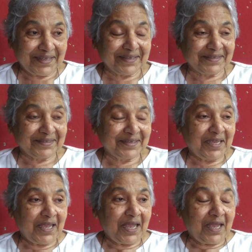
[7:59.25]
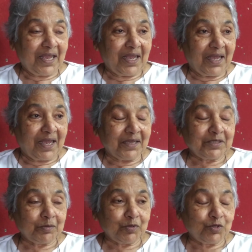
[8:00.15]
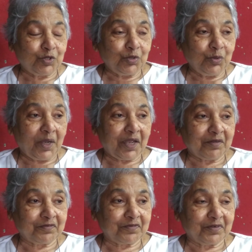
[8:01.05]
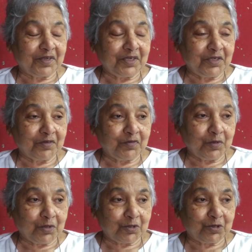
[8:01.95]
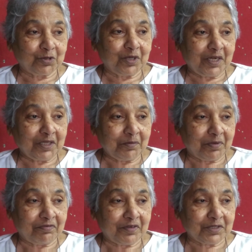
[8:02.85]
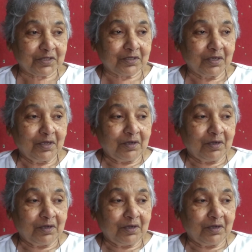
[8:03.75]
Yes. I suppose you have interviewed also another professor